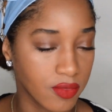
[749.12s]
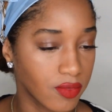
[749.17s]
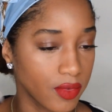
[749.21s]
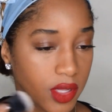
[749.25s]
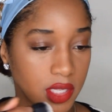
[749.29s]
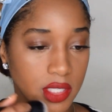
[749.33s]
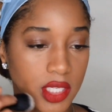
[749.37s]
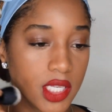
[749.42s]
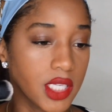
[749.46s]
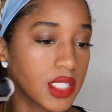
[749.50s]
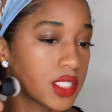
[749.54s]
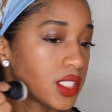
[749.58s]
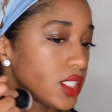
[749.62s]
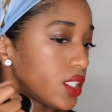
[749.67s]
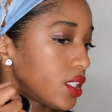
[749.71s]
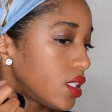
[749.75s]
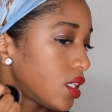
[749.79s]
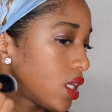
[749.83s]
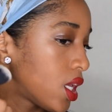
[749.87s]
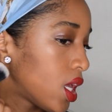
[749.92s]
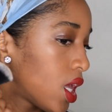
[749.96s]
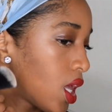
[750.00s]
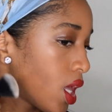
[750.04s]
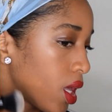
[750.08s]

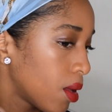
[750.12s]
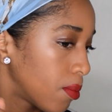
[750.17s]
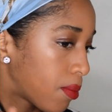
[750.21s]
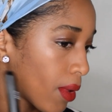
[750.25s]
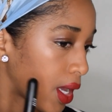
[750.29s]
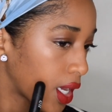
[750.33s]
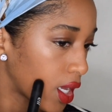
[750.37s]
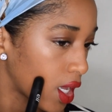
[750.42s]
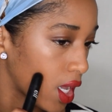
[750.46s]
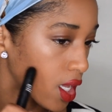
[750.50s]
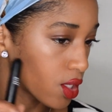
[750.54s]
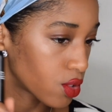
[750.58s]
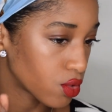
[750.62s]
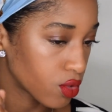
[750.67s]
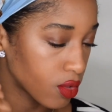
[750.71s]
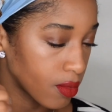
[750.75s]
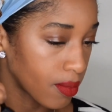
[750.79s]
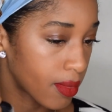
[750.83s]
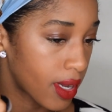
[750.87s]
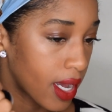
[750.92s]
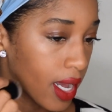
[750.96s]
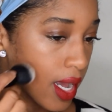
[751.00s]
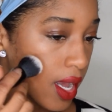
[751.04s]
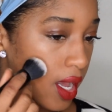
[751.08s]
foundation, my contour,
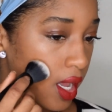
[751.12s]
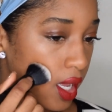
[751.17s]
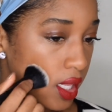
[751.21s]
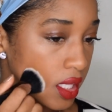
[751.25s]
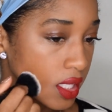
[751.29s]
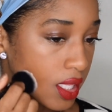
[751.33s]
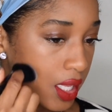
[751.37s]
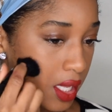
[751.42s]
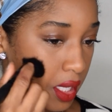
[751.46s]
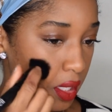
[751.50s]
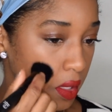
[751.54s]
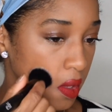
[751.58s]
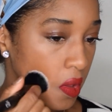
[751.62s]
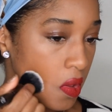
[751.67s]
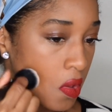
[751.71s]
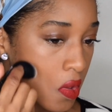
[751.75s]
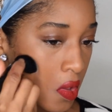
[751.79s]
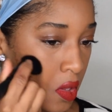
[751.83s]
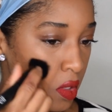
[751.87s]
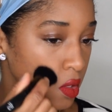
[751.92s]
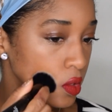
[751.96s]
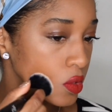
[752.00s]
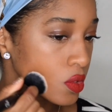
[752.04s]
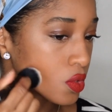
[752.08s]
my highlight,
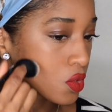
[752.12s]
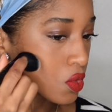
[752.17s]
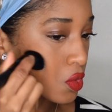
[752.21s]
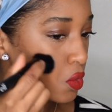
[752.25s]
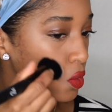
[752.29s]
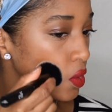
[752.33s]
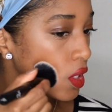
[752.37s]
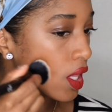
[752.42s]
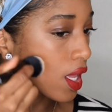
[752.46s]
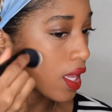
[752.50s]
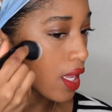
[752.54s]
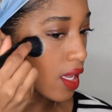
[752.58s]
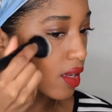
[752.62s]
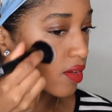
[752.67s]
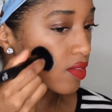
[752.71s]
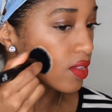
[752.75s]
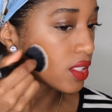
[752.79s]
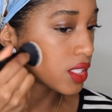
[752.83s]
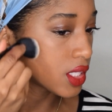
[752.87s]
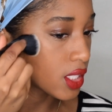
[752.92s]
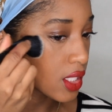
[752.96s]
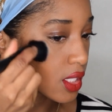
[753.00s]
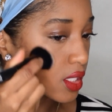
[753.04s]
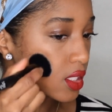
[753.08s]
so that
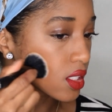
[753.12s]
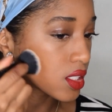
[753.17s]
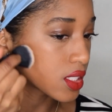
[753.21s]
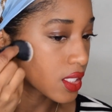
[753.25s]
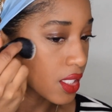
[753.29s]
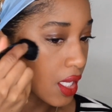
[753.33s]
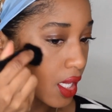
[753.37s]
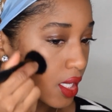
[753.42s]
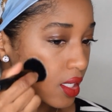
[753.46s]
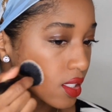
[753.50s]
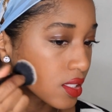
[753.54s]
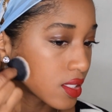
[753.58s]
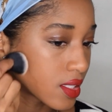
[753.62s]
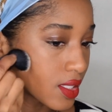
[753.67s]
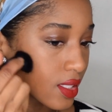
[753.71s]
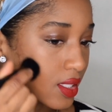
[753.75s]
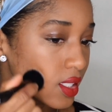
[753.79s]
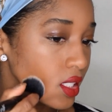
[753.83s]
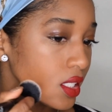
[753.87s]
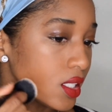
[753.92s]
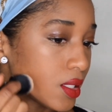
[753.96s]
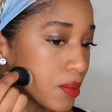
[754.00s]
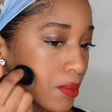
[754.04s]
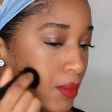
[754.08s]
everything is kind of
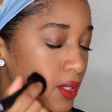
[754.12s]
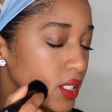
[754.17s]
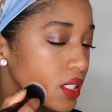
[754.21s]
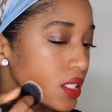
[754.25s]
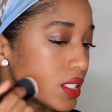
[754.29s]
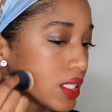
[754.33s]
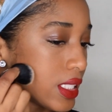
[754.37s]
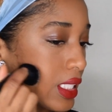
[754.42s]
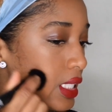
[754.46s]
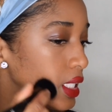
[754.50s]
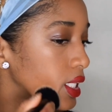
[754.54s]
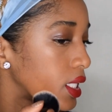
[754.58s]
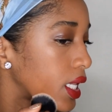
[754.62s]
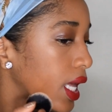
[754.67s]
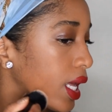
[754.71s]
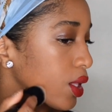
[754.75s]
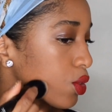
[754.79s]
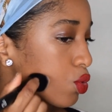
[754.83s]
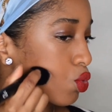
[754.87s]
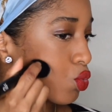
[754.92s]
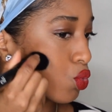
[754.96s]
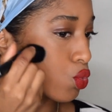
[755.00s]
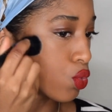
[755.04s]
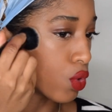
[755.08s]
seamless and
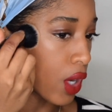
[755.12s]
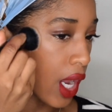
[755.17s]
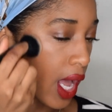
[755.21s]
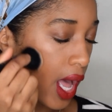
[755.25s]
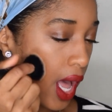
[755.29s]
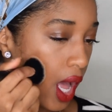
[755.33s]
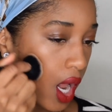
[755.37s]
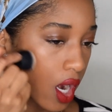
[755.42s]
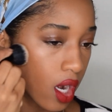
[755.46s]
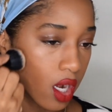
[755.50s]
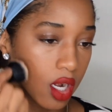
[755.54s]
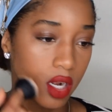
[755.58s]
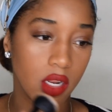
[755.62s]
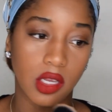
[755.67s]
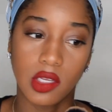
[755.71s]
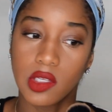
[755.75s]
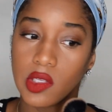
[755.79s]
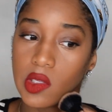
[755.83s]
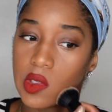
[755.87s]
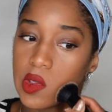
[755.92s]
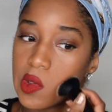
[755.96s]
natural.